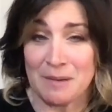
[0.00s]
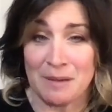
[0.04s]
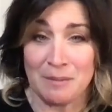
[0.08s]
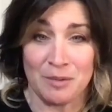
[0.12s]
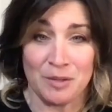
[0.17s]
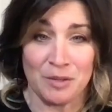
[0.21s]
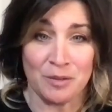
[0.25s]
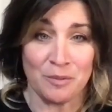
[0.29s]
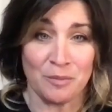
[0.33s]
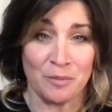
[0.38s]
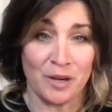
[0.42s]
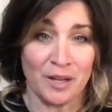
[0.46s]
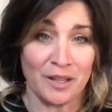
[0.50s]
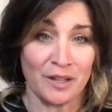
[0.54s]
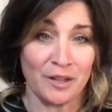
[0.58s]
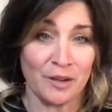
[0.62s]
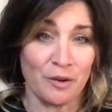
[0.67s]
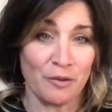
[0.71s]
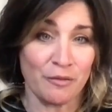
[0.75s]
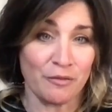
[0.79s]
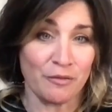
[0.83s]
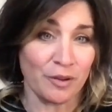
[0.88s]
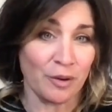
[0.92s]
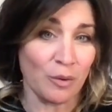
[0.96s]
Maybe you want to
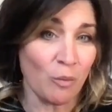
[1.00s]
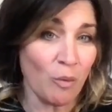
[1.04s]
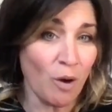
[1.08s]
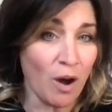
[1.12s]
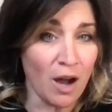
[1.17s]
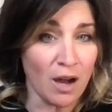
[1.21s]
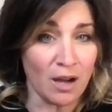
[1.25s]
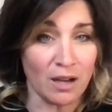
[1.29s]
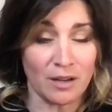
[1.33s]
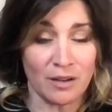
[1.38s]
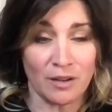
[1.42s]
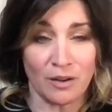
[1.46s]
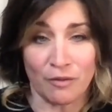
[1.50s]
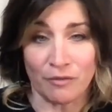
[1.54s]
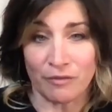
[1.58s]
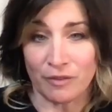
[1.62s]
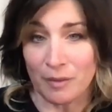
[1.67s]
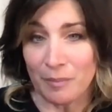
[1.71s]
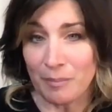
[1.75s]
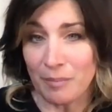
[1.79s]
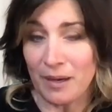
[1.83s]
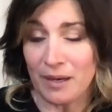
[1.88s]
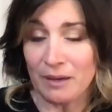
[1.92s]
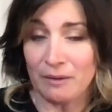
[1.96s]
go for a walk, go
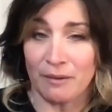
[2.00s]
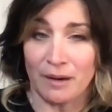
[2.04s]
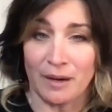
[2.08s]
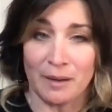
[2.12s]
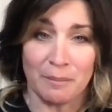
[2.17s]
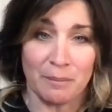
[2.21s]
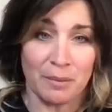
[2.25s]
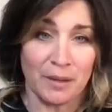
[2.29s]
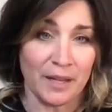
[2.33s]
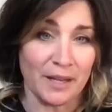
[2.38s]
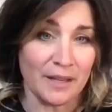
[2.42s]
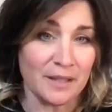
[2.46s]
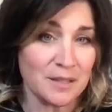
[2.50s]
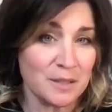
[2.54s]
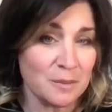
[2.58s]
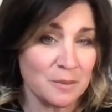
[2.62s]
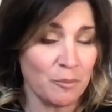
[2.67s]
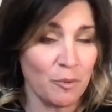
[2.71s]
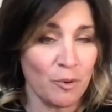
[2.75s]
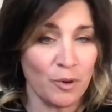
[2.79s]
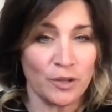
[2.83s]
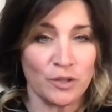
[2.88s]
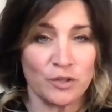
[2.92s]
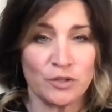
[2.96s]
for a bike ride, play a
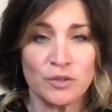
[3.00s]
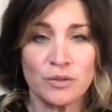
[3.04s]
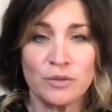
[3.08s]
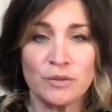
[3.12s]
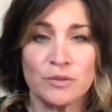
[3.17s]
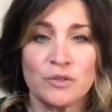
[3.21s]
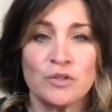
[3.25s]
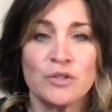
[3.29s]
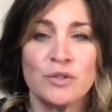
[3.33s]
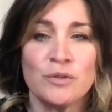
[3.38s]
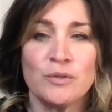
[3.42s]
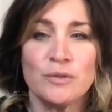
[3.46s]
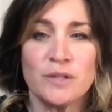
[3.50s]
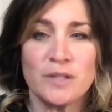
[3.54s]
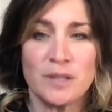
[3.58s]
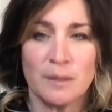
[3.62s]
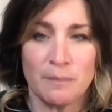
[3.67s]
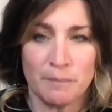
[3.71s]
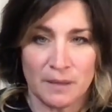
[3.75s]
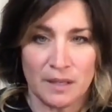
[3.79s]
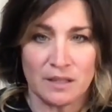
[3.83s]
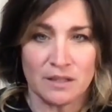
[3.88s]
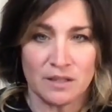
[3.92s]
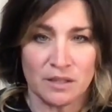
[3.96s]
sport, do
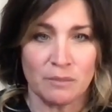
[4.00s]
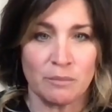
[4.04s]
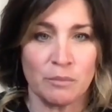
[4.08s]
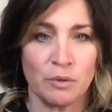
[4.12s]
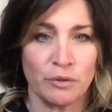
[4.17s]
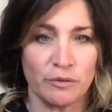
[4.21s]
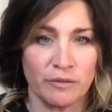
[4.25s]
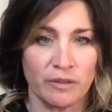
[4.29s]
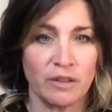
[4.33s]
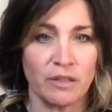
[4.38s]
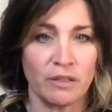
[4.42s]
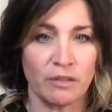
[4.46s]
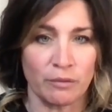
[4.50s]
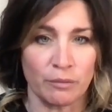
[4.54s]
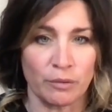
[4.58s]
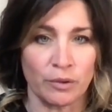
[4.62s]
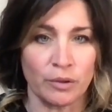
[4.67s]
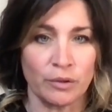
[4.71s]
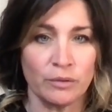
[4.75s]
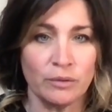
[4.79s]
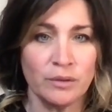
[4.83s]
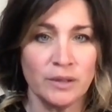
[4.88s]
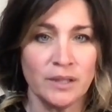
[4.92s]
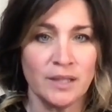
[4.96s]
something to move it
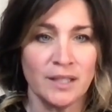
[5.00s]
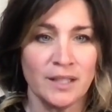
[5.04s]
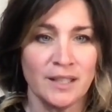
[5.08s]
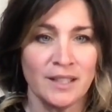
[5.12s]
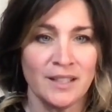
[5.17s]
through.